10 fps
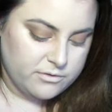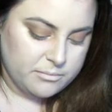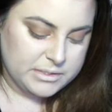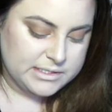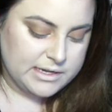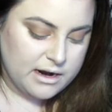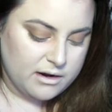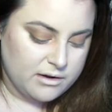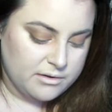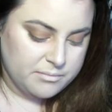for
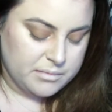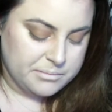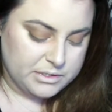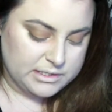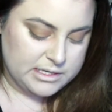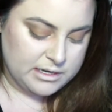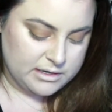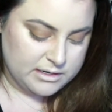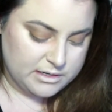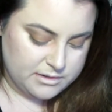mascara, I'm going to
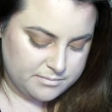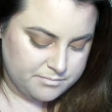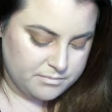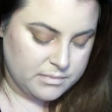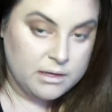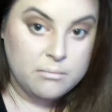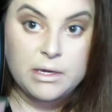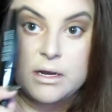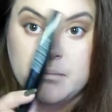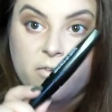take
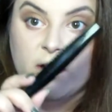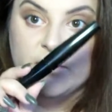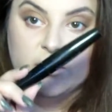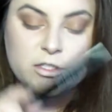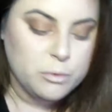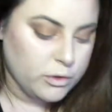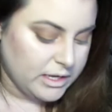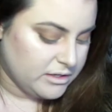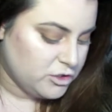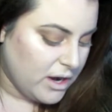Makeup Forever
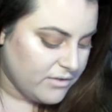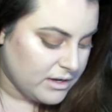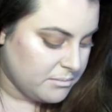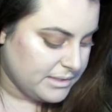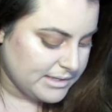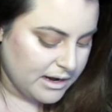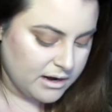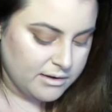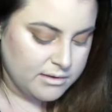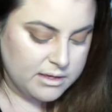Smoky Extravagant
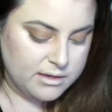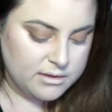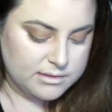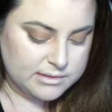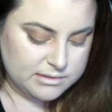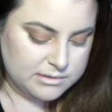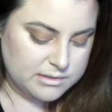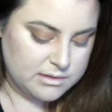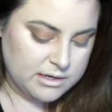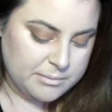Mascara. This
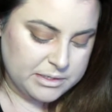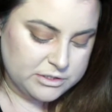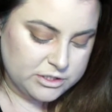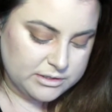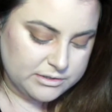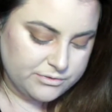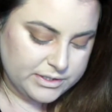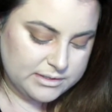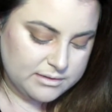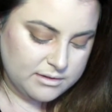is, I mentioned this
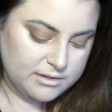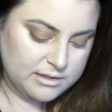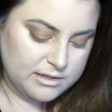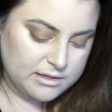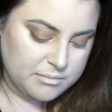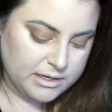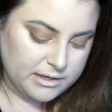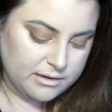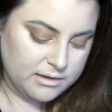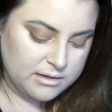recently in
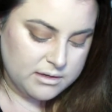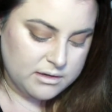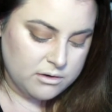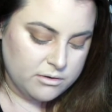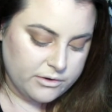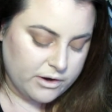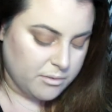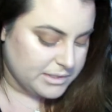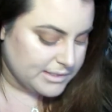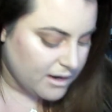my Holy Grail
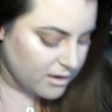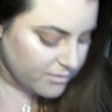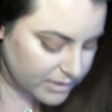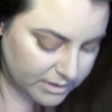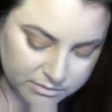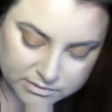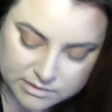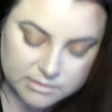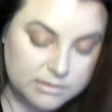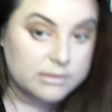mascara
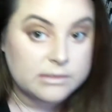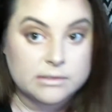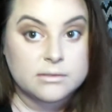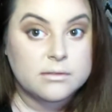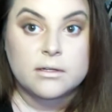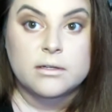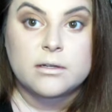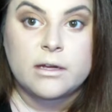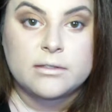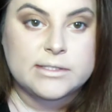videos. This is like
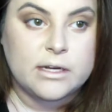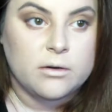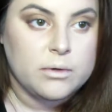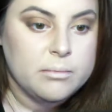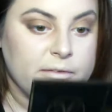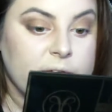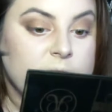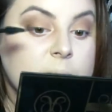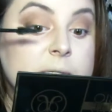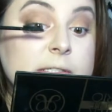hands down one of my
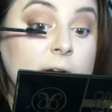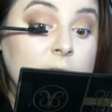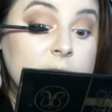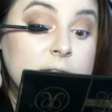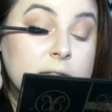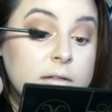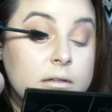favorite mascaras.